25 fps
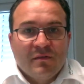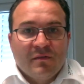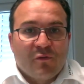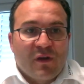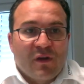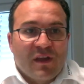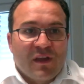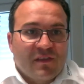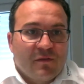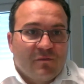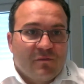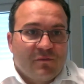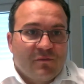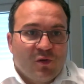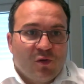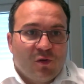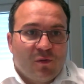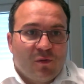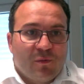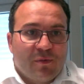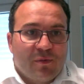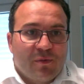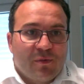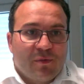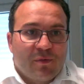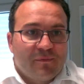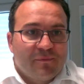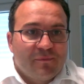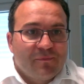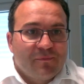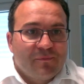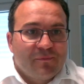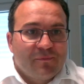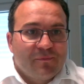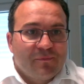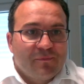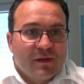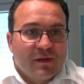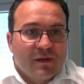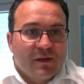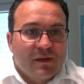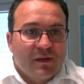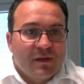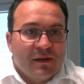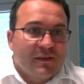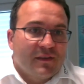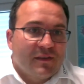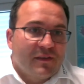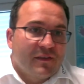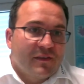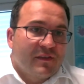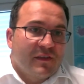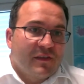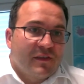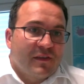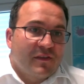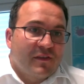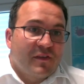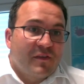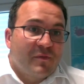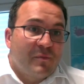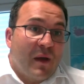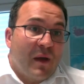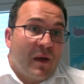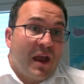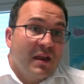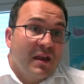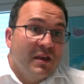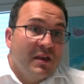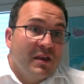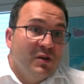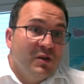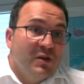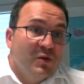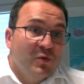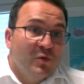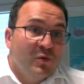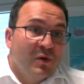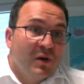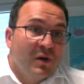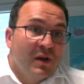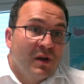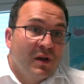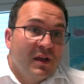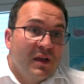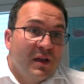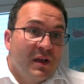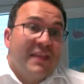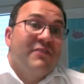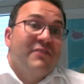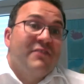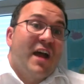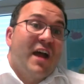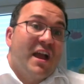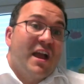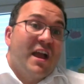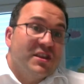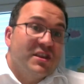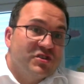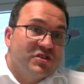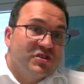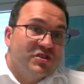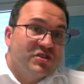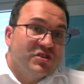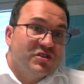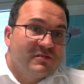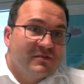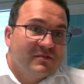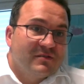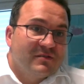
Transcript: the rest of Europe. And this is my new advantage.